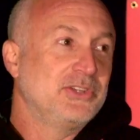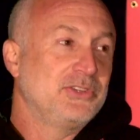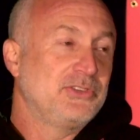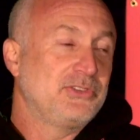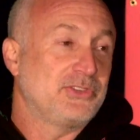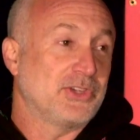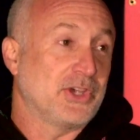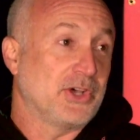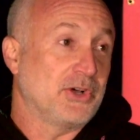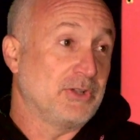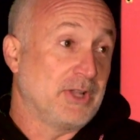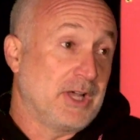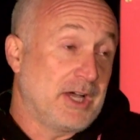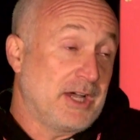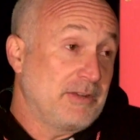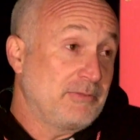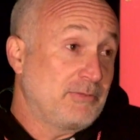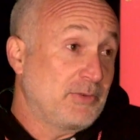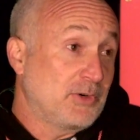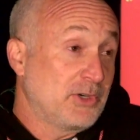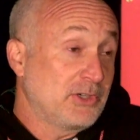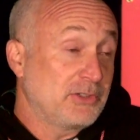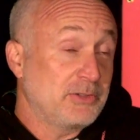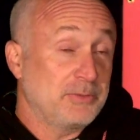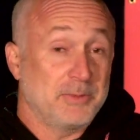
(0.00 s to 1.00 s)
So law
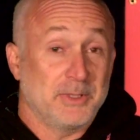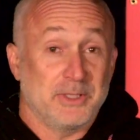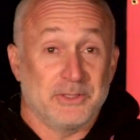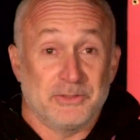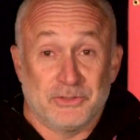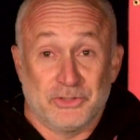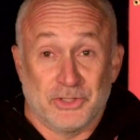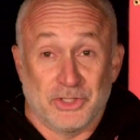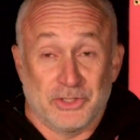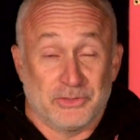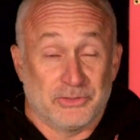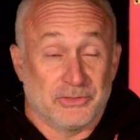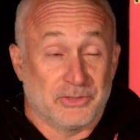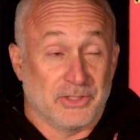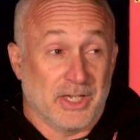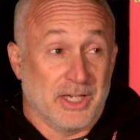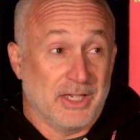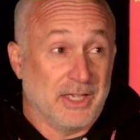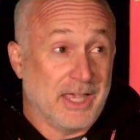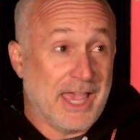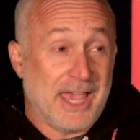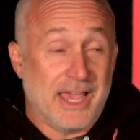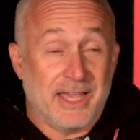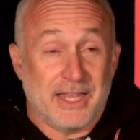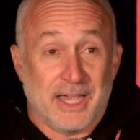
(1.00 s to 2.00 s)
enforcement
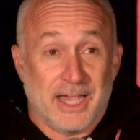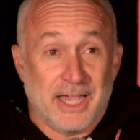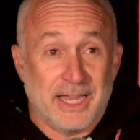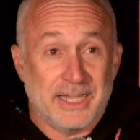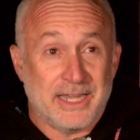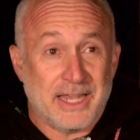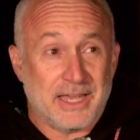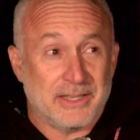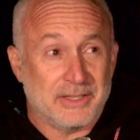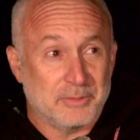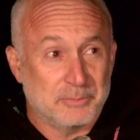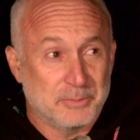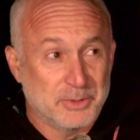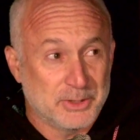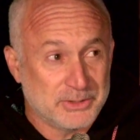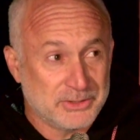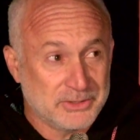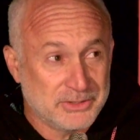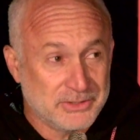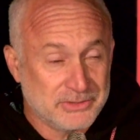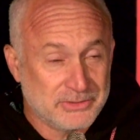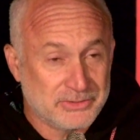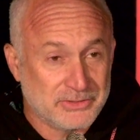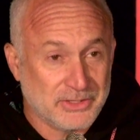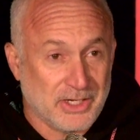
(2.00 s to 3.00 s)
hiding out in the
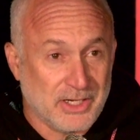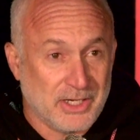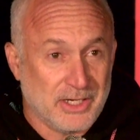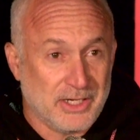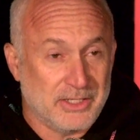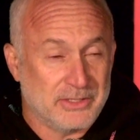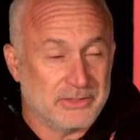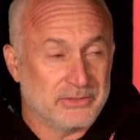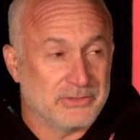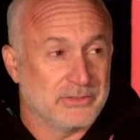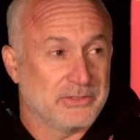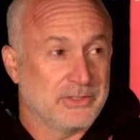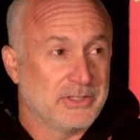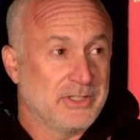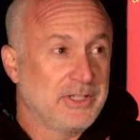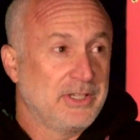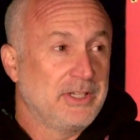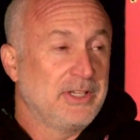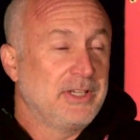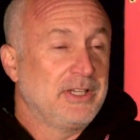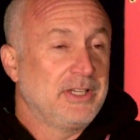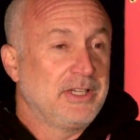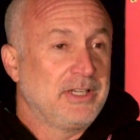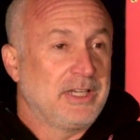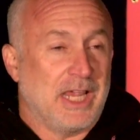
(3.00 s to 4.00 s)
bushes saw us,
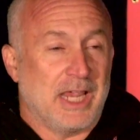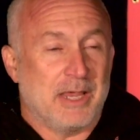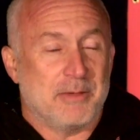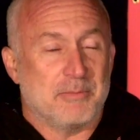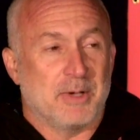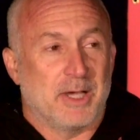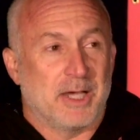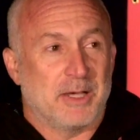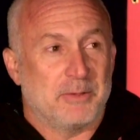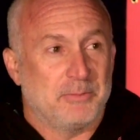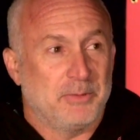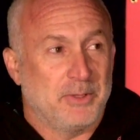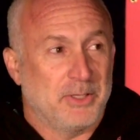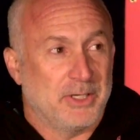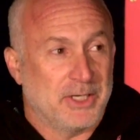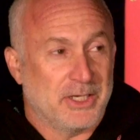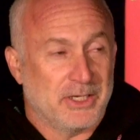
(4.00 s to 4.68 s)
came up,